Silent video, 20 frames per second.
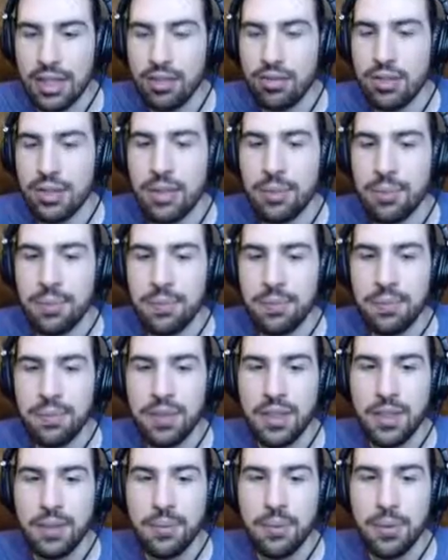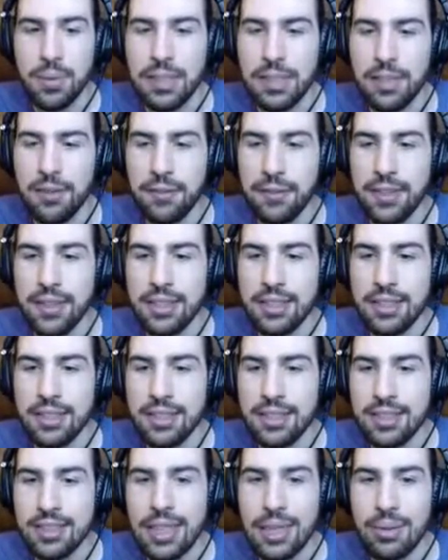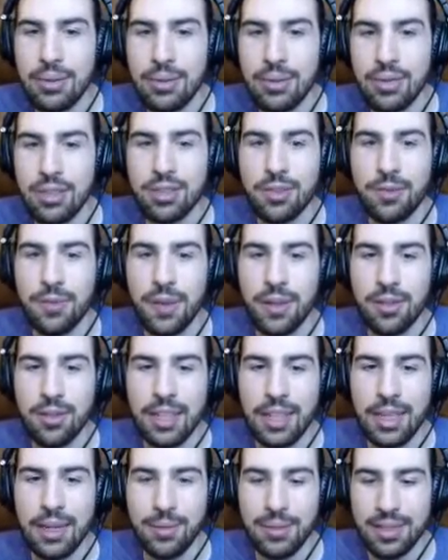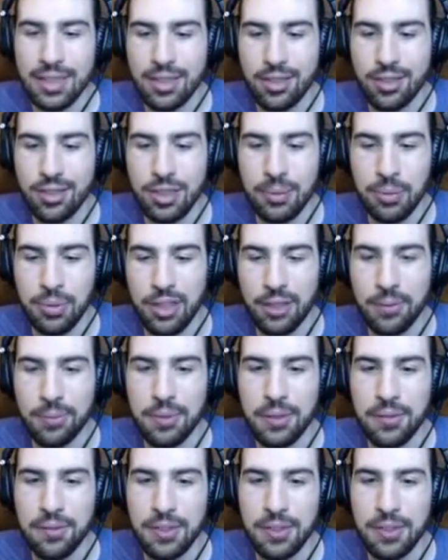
count them. But we did find legit diamonds. We also found diamonds that a creeper helped